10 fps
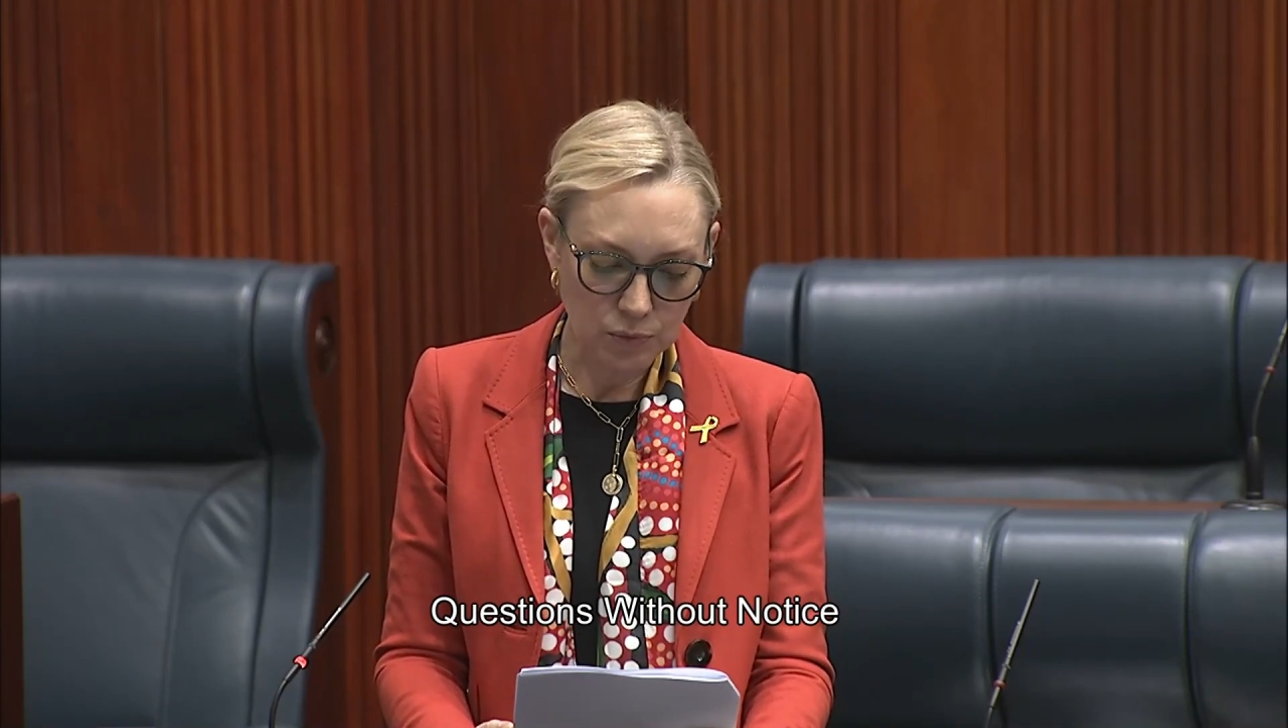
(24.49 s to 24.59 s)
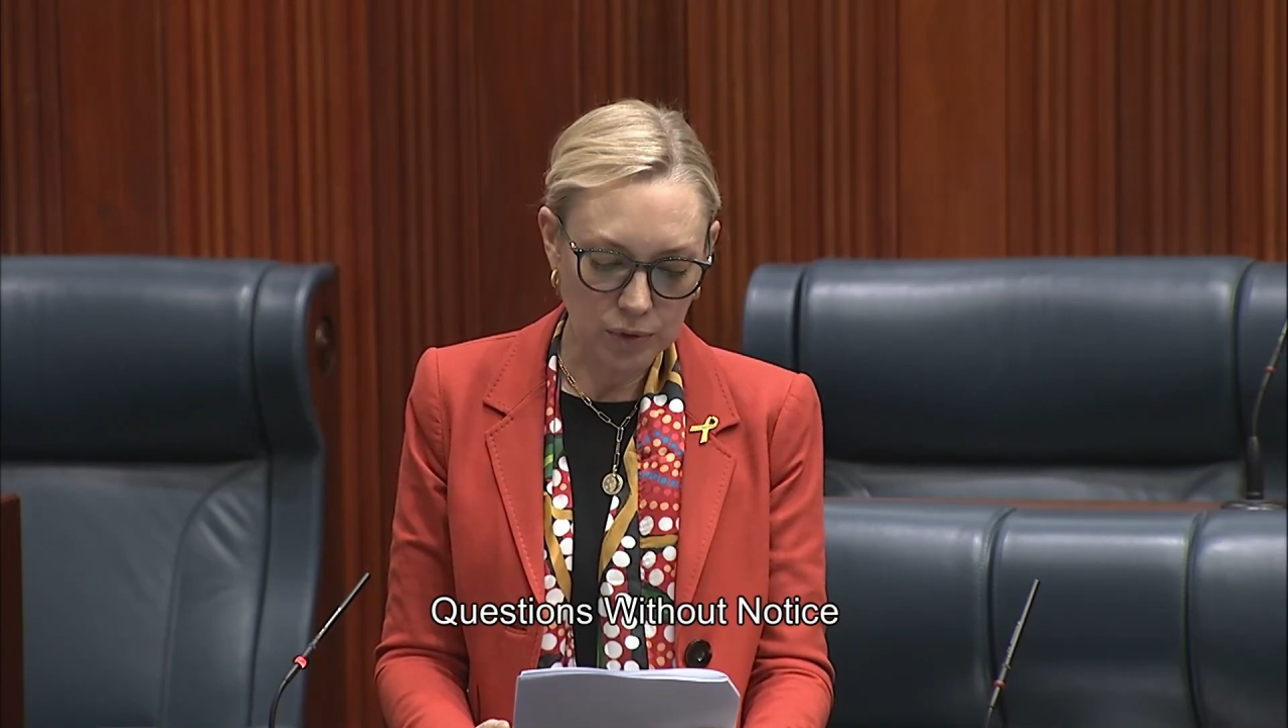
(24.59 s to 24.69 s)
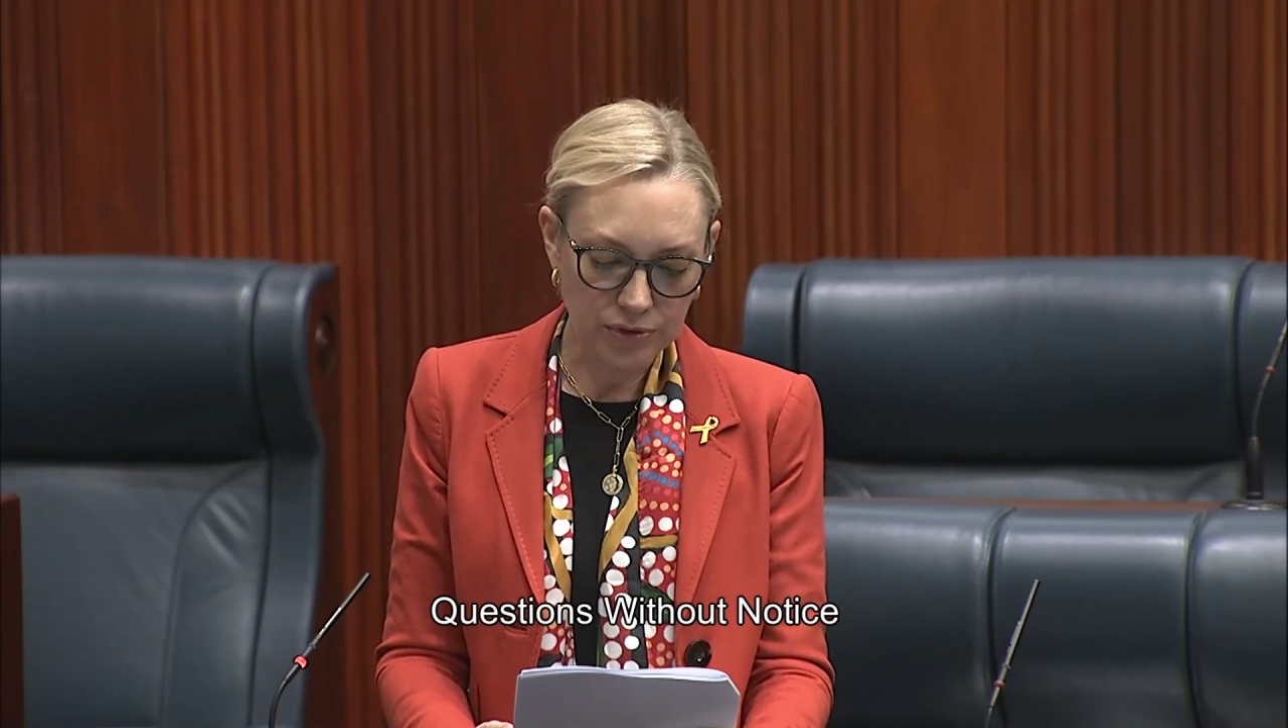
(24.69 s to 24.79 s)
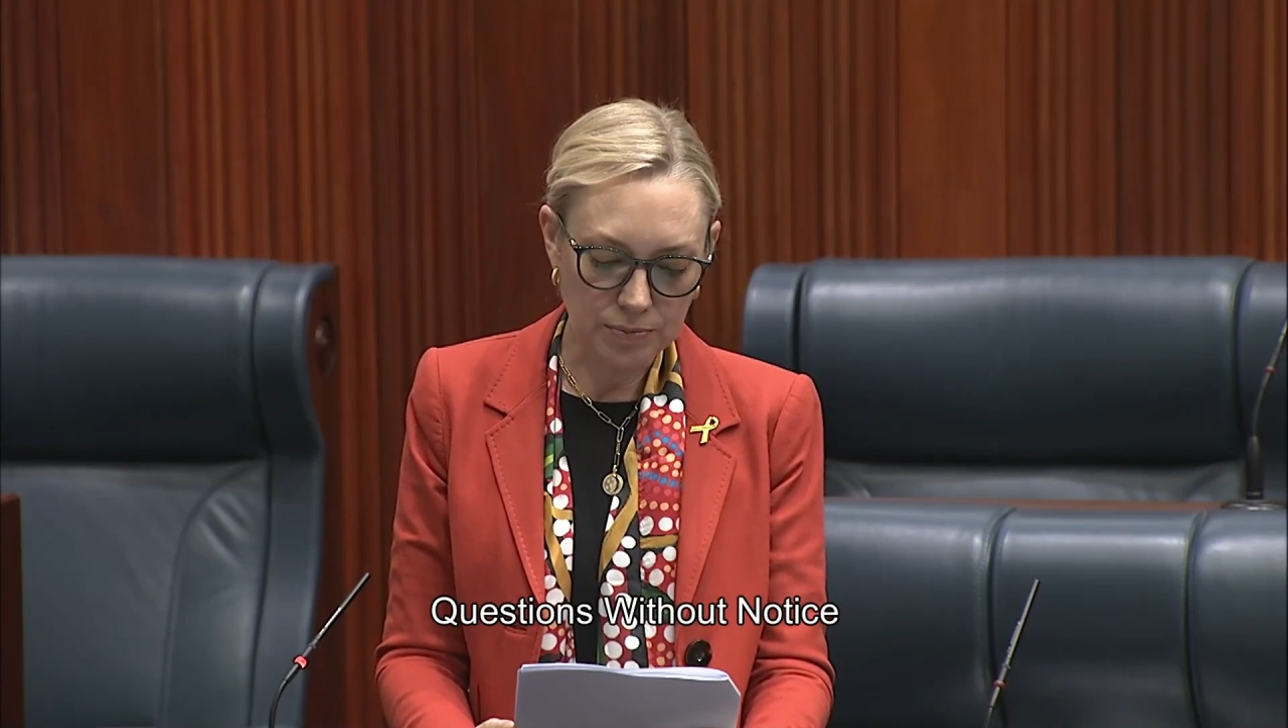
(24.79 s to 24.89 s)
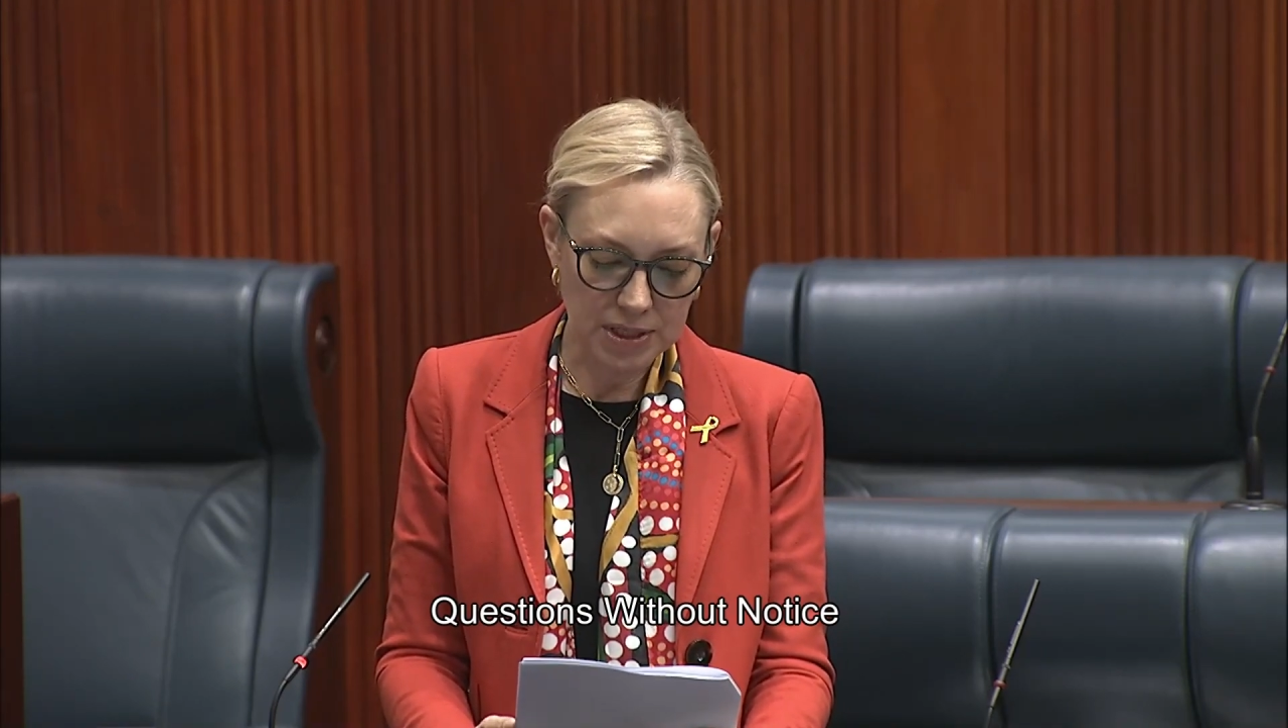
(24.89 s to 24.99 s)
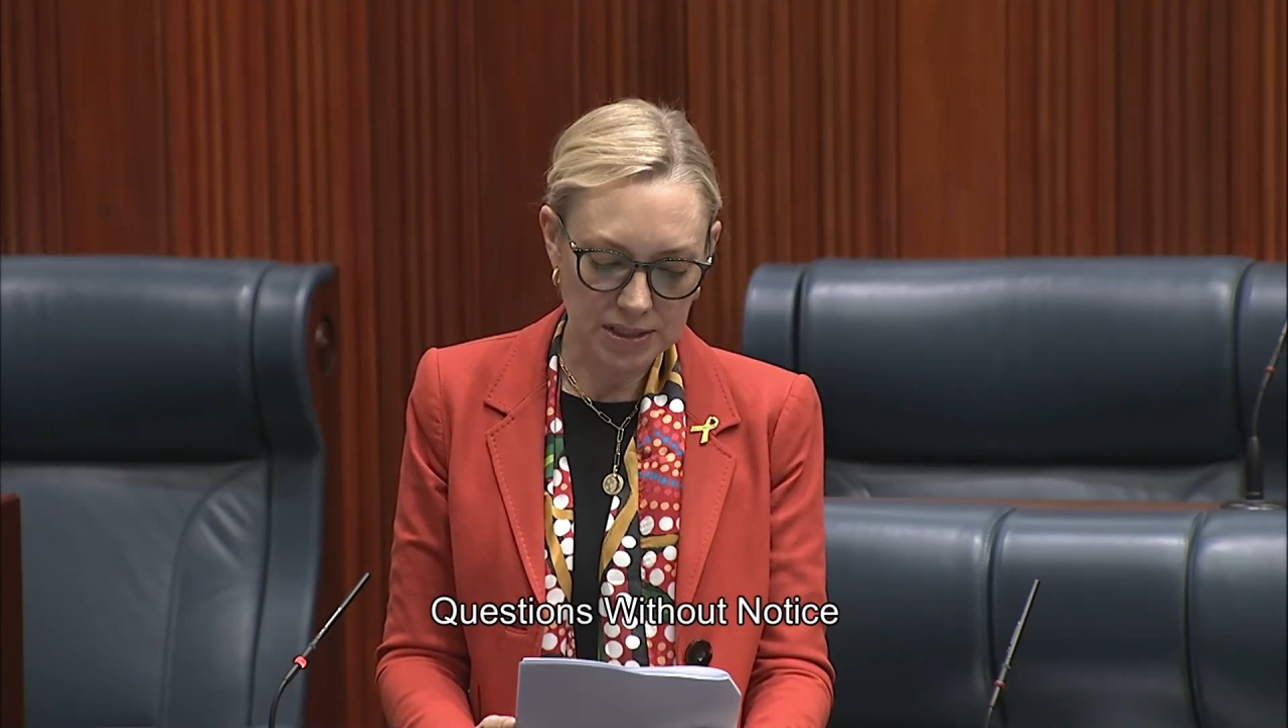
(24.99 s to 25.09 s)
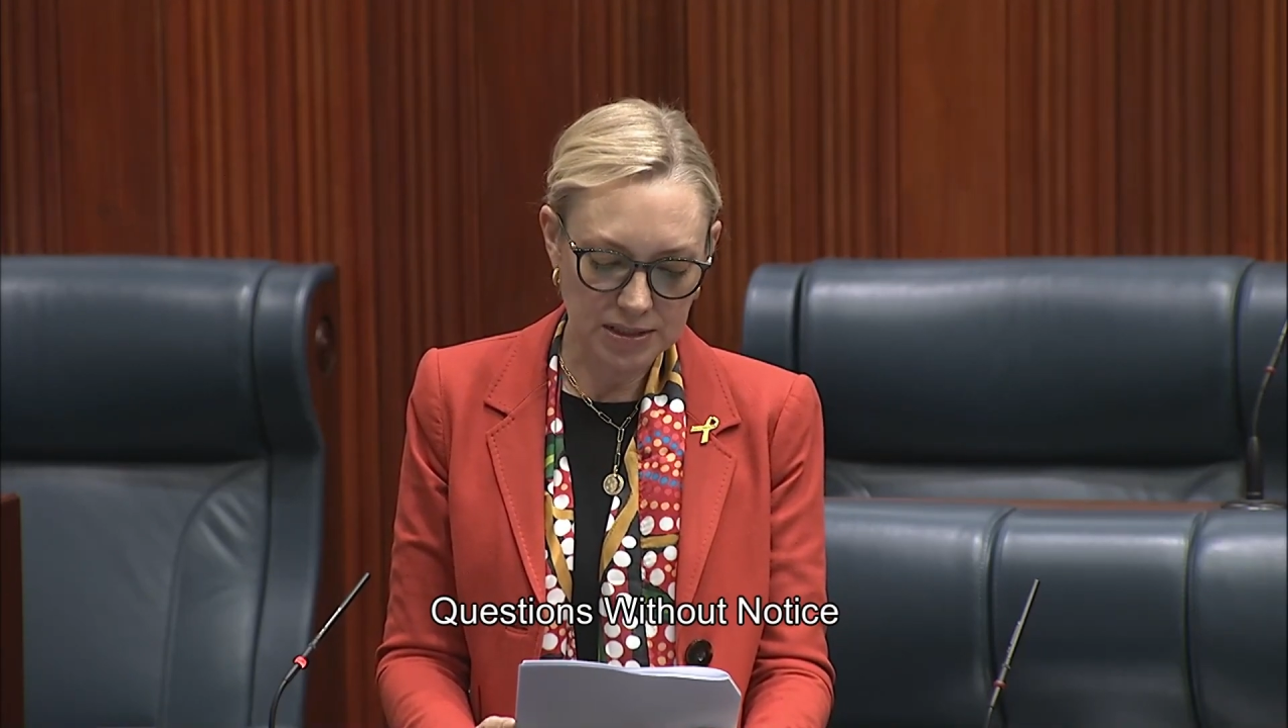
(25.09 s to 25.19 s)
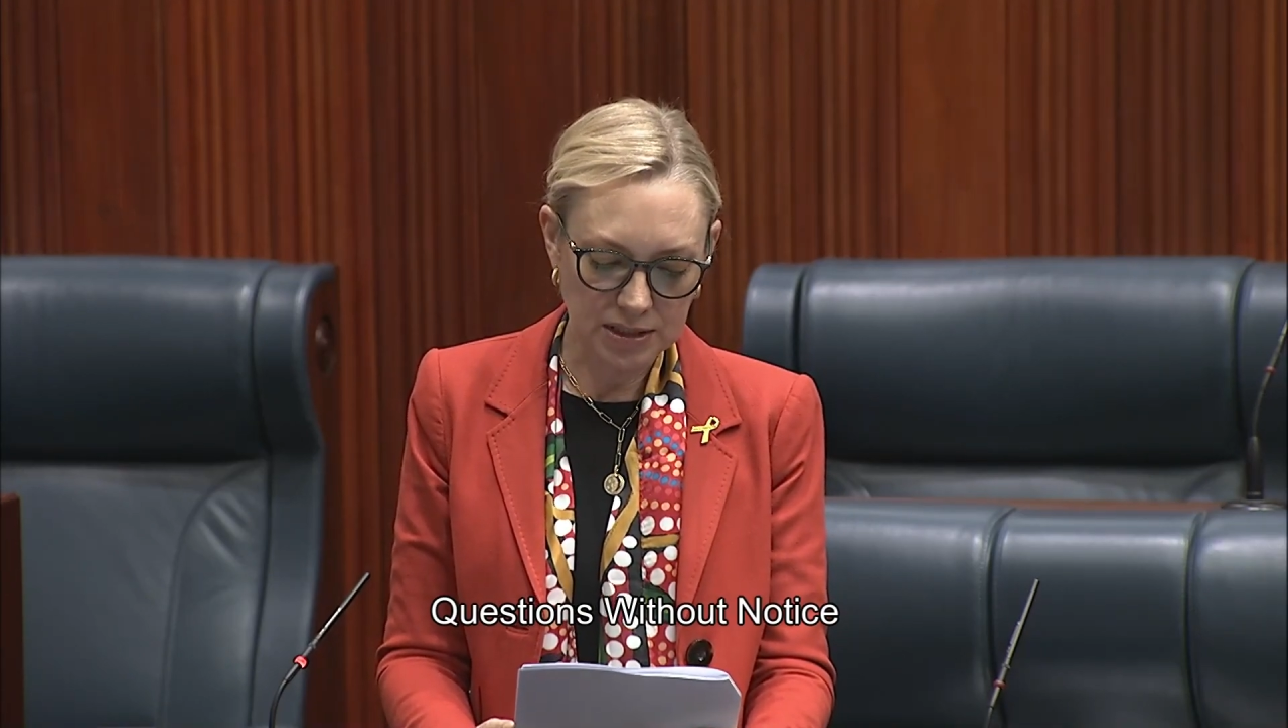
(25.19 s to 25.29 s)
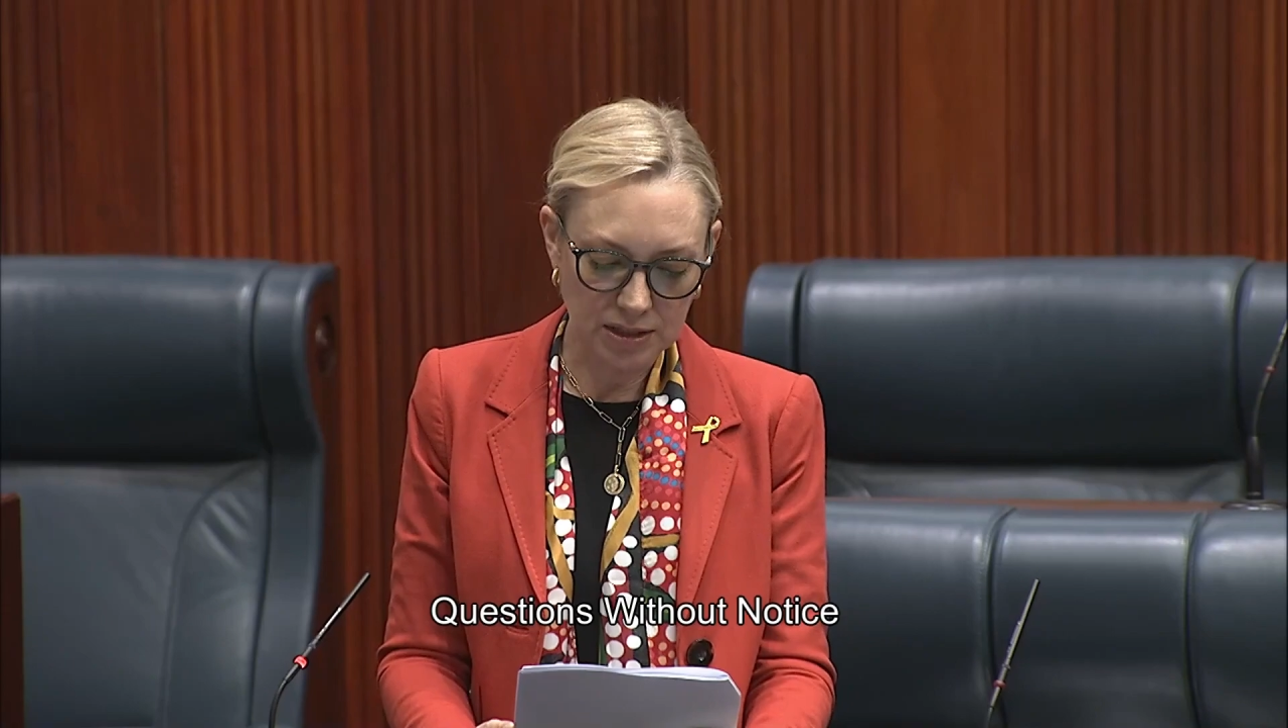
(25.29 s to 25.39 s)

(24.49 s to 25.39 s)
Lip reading: will the Minister